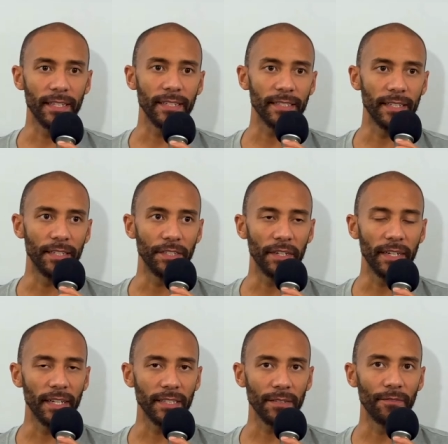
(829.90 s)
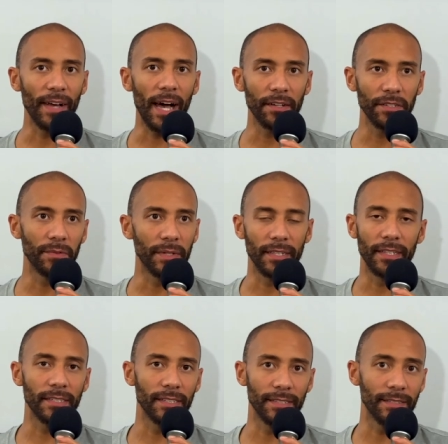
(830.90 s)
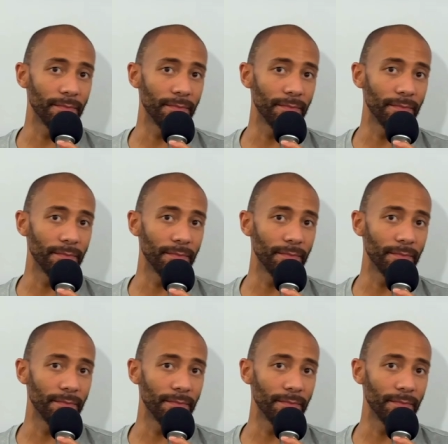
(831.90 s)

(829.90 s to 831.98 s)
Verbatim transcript: this and you're getting some value and this is